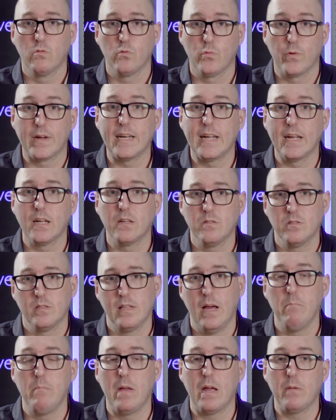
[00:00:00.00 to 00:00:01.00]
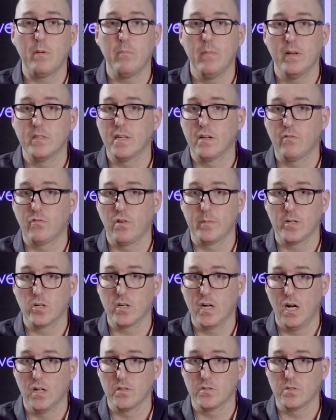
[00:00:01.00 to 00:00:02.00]
readings that may be missing from your
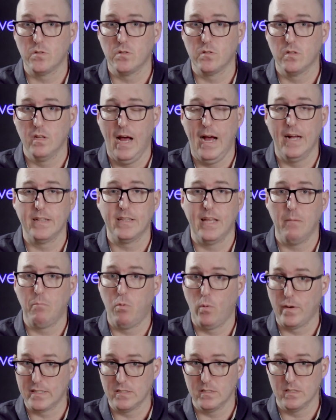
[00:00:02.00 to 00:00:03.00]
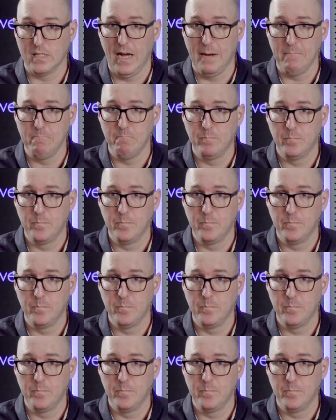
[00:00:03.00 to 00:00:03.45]
console at that point in time.